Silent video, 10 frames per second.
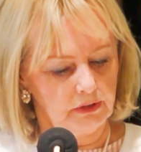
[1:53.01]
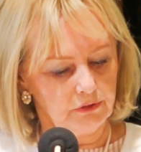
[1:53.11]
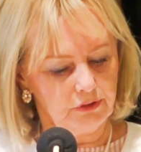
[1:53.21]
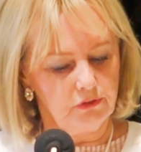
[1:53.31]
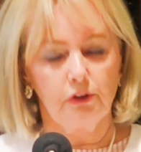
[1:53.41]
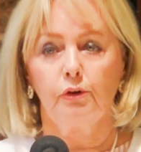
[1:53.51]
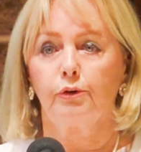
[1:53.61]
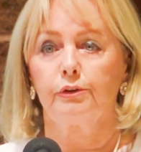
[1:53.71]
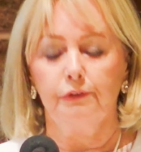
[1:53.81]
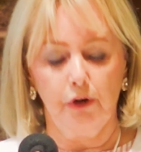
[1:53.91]
Thus said the
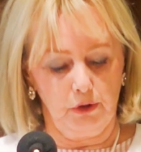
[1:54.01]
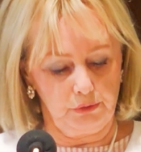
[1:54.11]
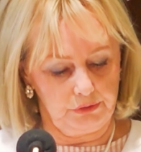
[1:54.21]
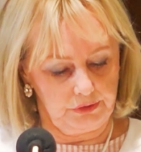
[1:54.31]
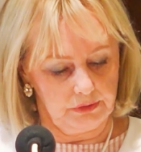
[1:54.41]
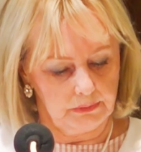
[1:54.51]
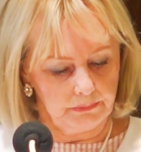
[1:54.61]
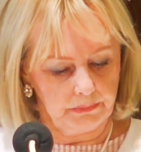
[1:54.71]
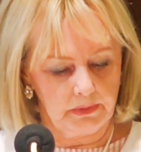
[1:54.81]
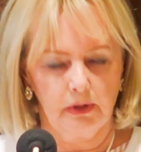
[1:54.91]
Lord of hosts,
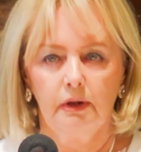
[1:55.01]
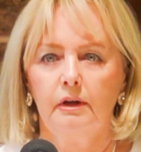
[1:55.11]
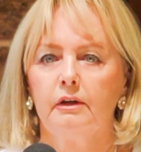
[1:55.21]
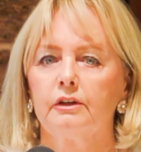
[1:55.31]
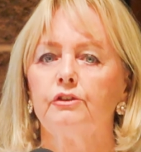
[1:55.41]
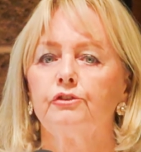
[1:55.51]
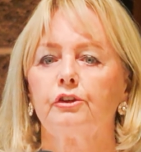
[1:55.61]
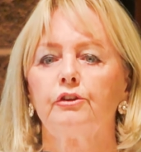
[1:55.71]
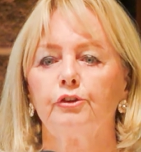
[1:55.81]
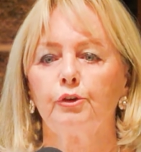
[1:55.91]

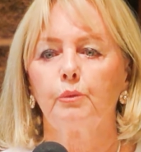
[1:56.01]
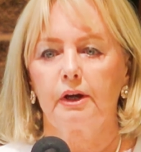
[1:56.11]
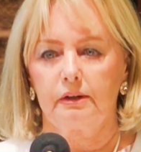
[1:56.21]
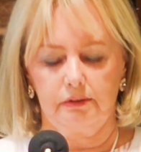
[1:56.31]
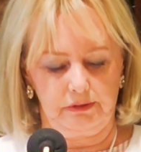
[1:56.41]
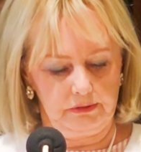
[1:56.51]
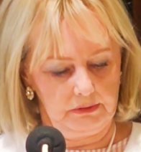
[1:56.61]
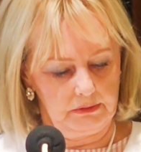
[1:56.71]
consider your ways.